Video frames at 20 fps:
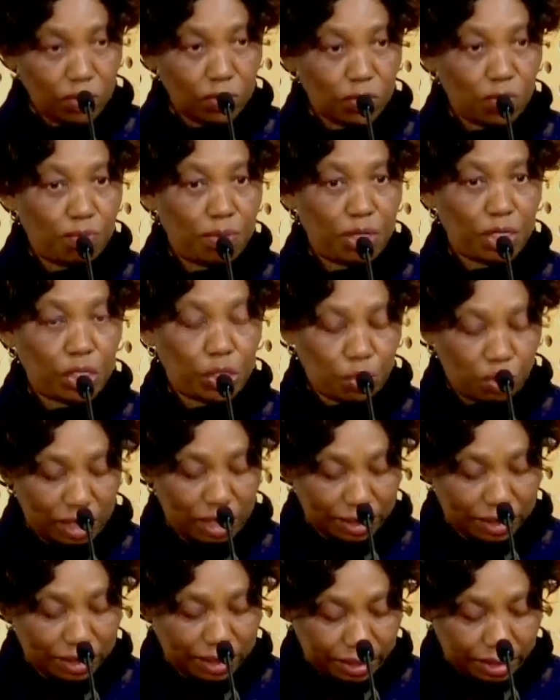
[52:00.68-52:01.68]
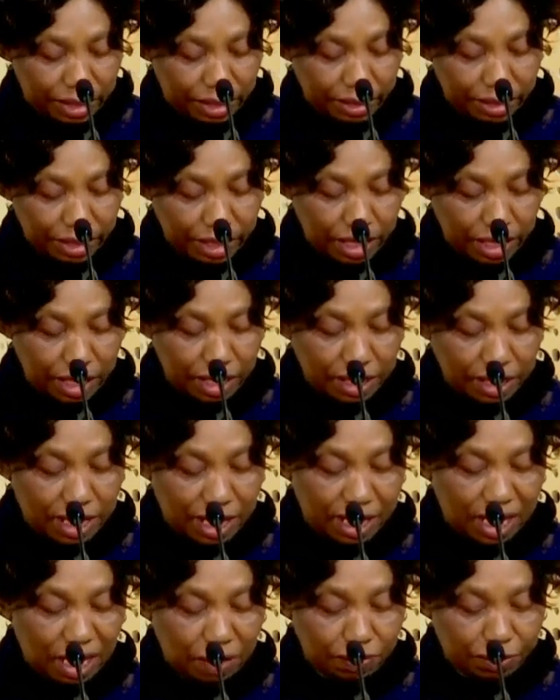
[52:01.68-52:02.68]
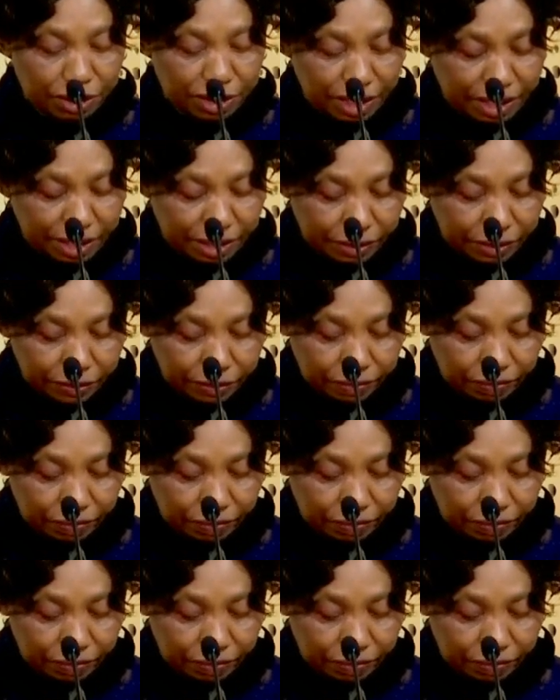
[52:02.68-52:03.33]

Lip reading: to make sure that indeed they're kept clean.